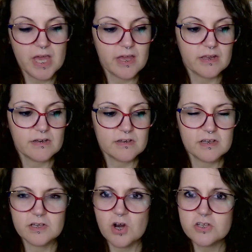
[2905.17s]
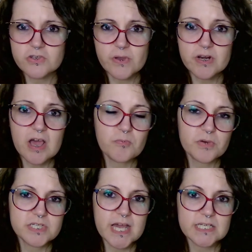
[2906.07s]
and it also can help
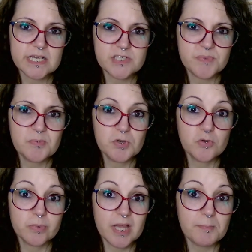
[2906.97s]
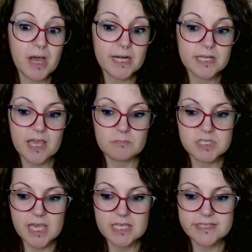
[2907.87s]
protect against people who play mind games
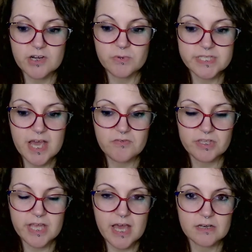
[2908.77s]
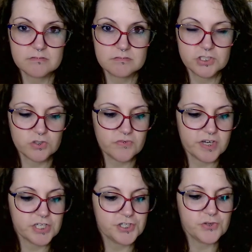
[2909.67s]
in case anyone's having that sort of
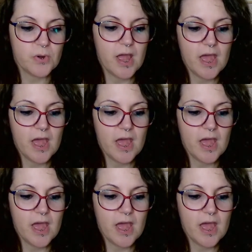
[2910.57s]
an issue,